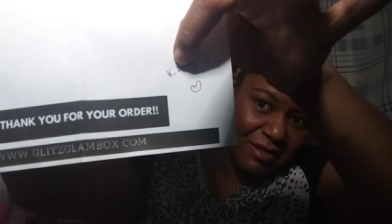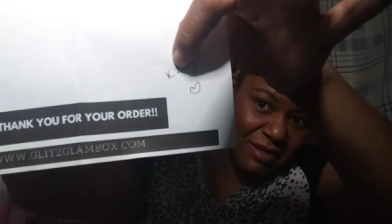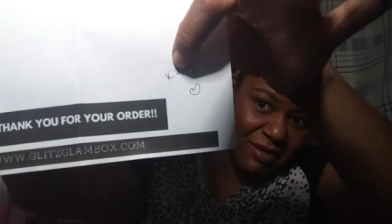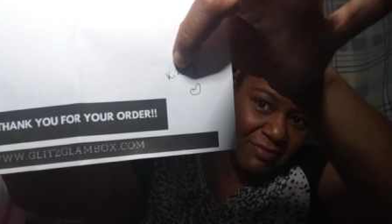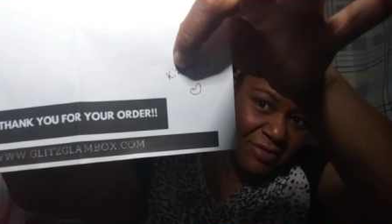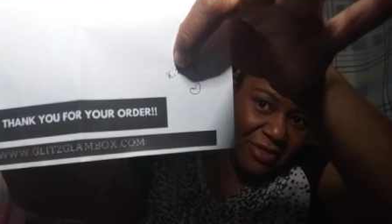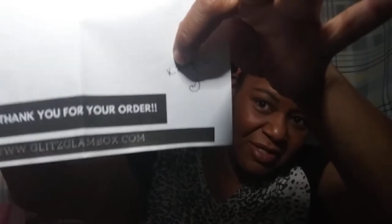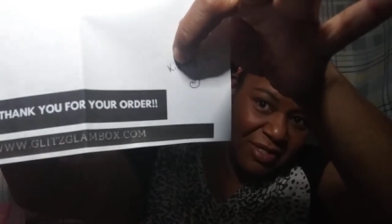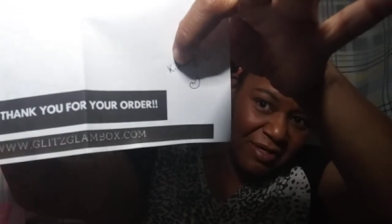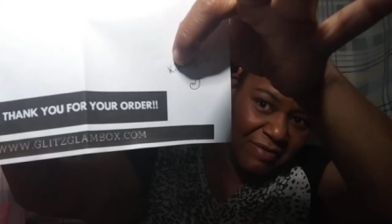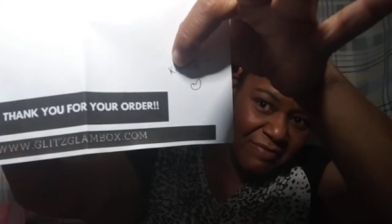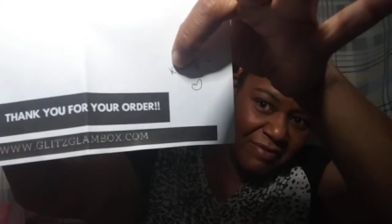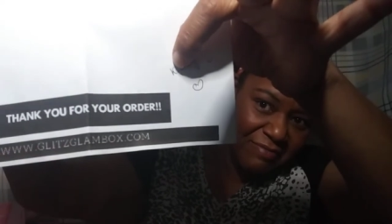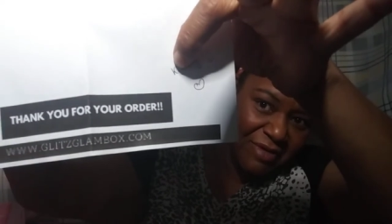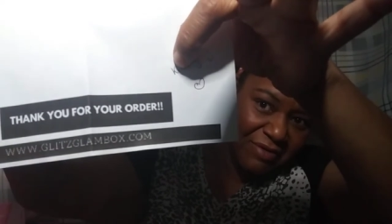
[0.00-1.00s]
I'm only
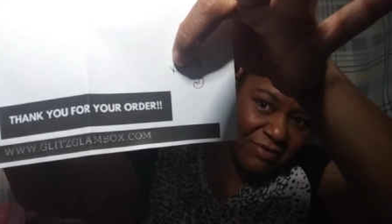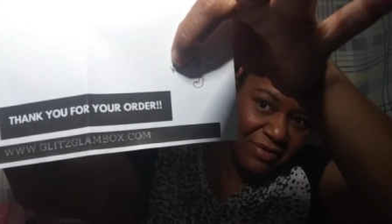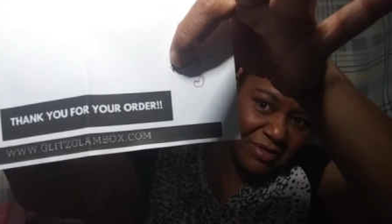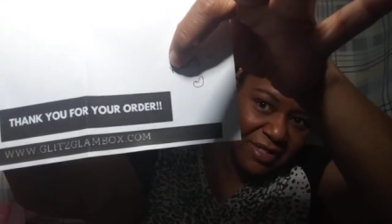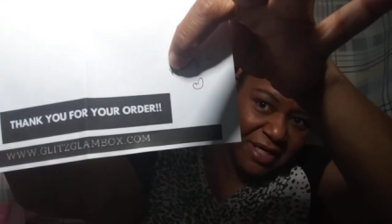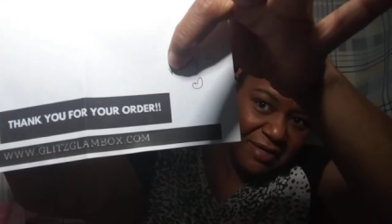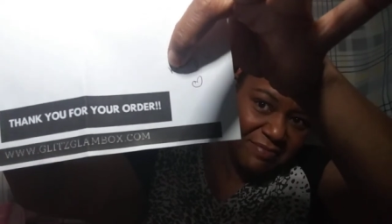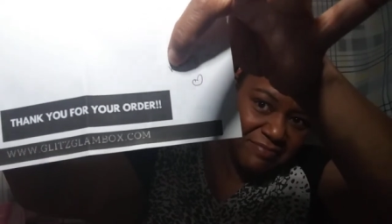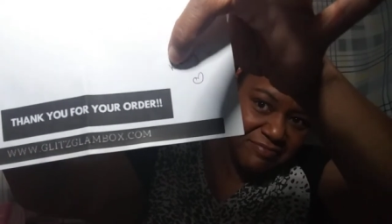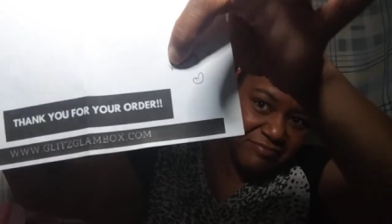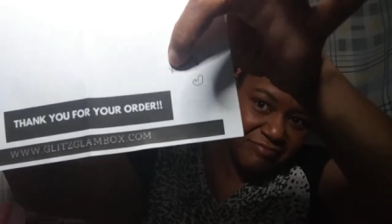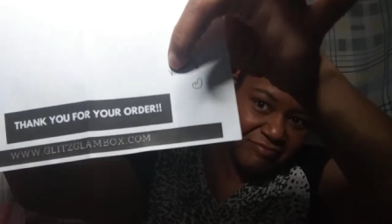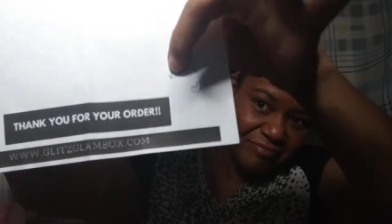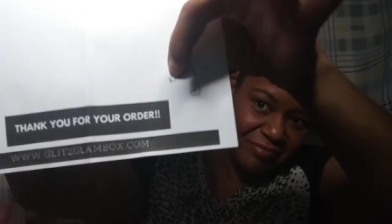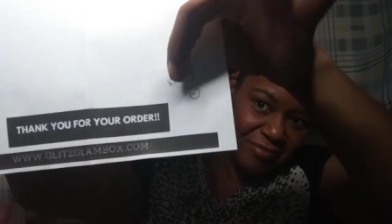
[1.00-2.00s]
covering my real name.
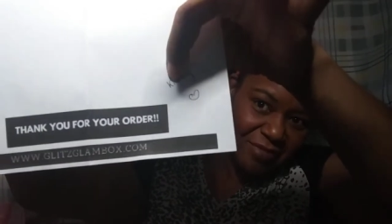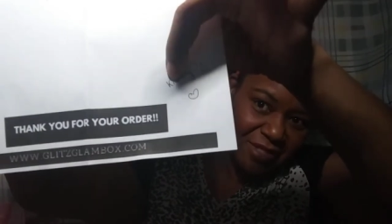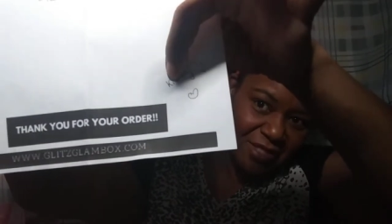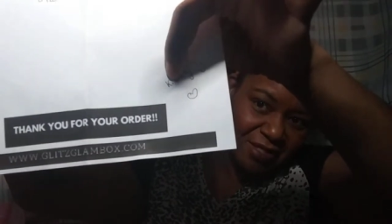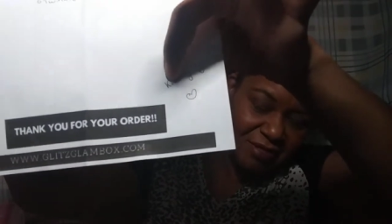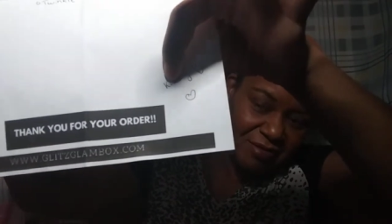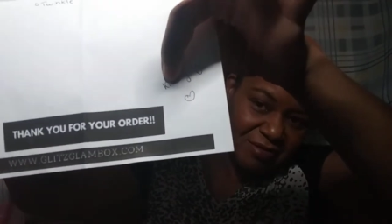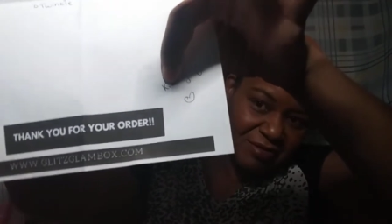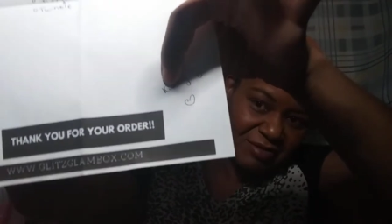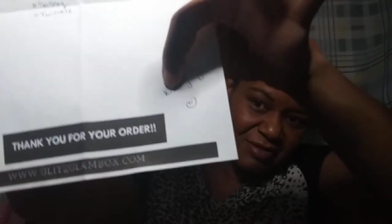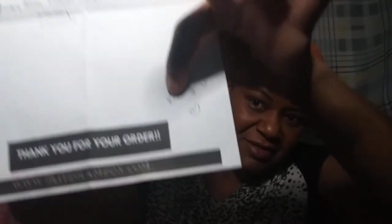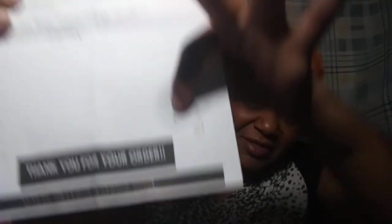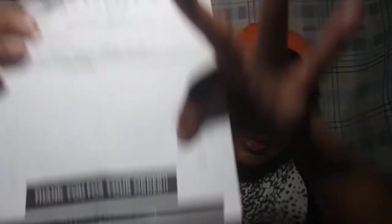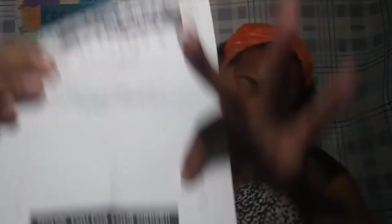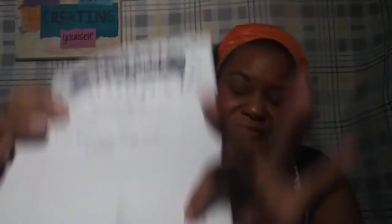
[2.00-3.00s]

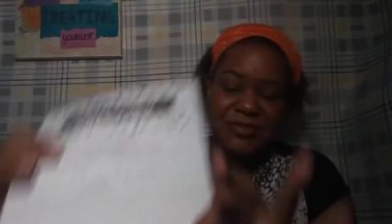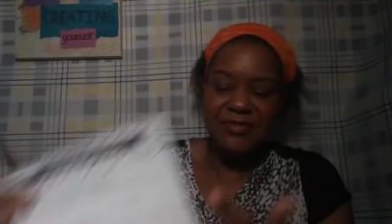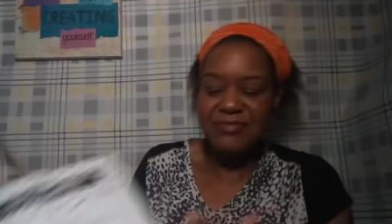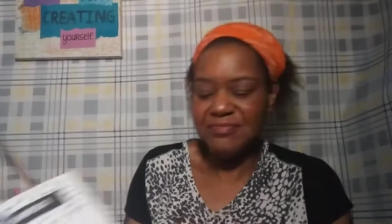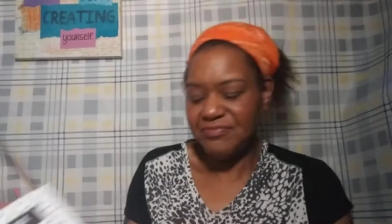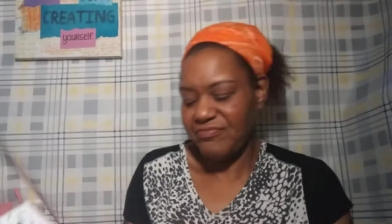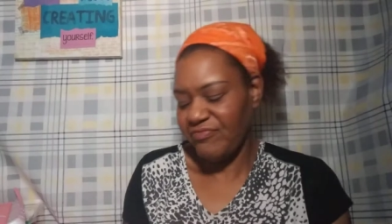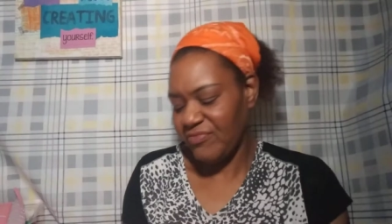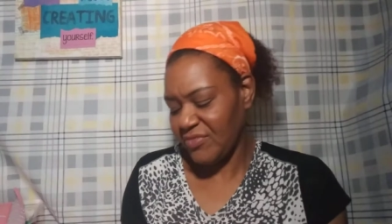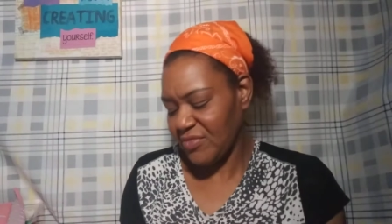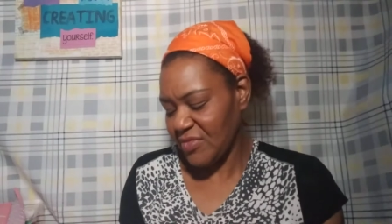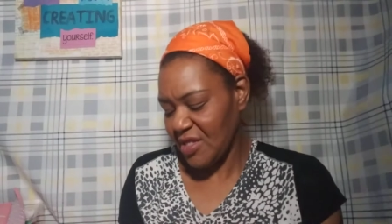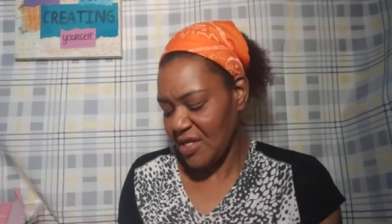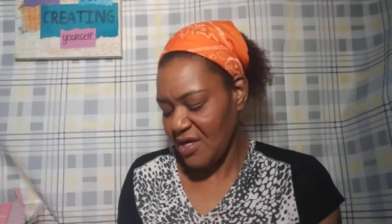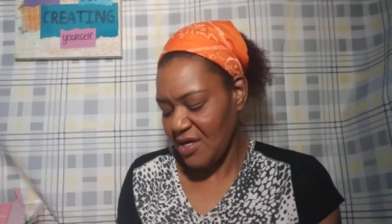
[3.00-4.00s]
Because,
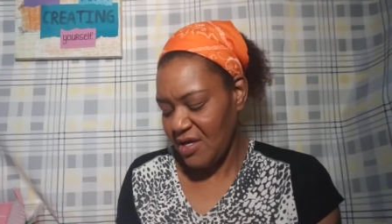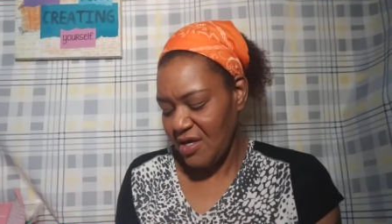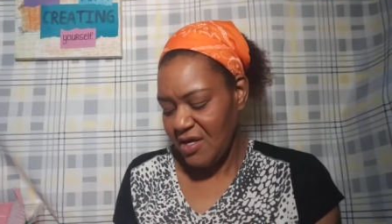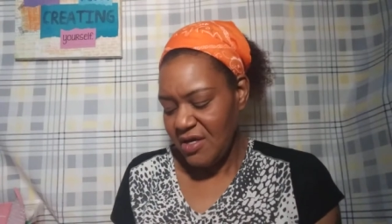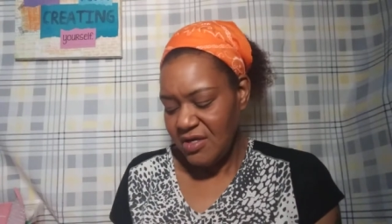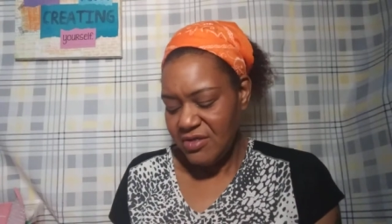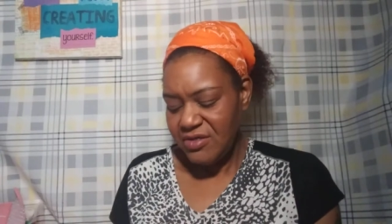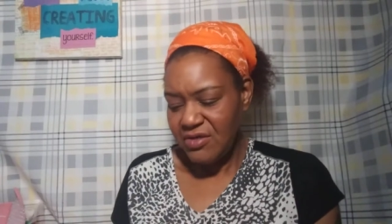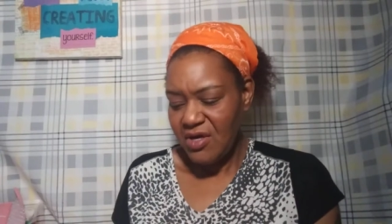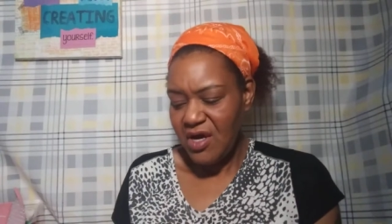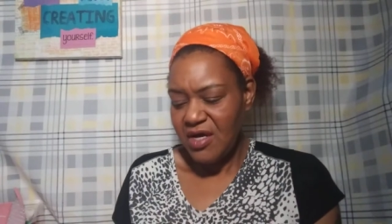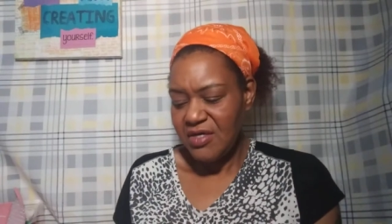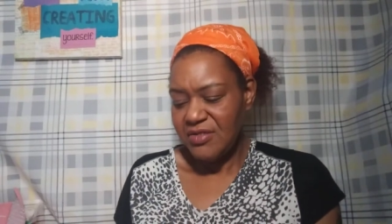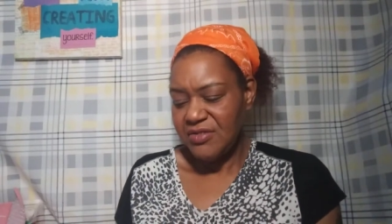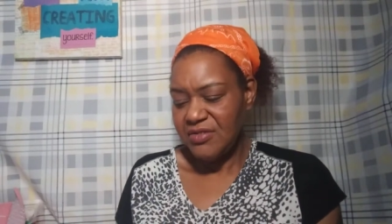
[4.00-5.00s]
you
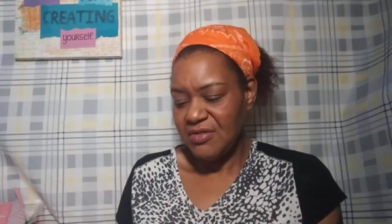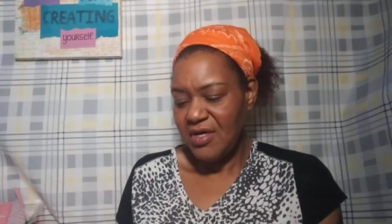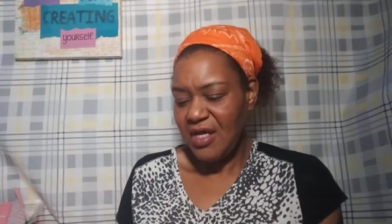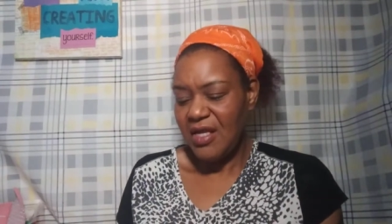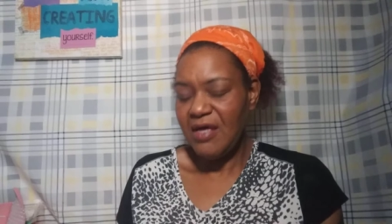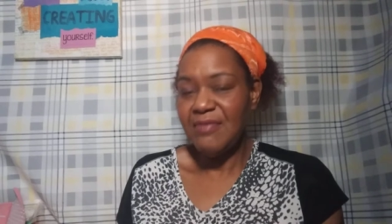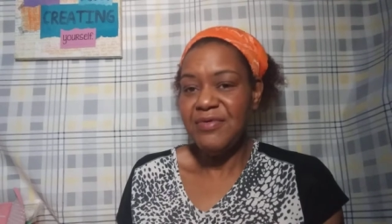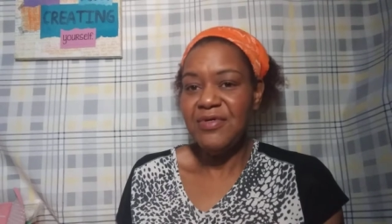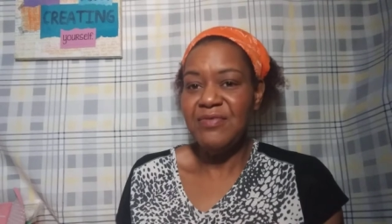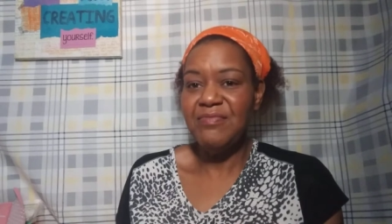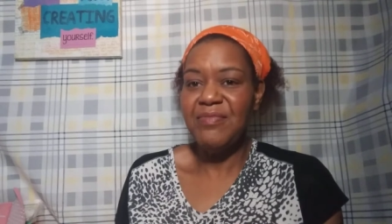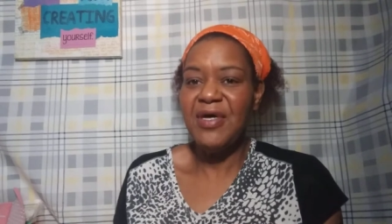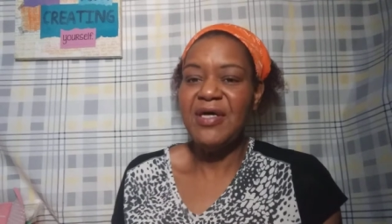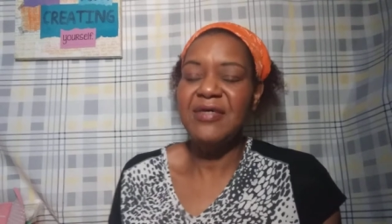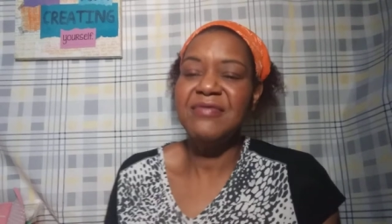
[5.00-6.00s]
guys, I love you,
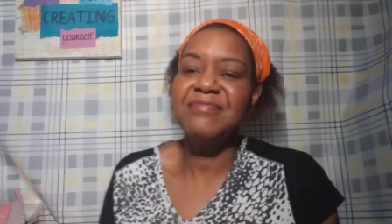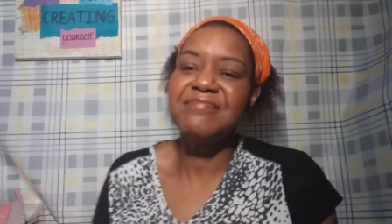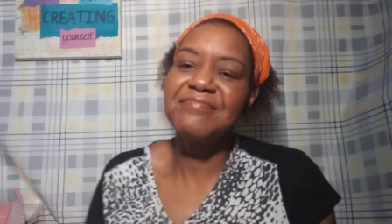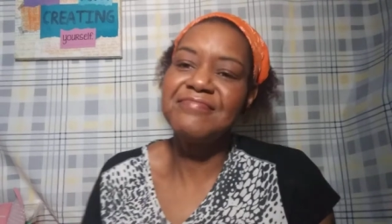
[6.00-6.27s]
but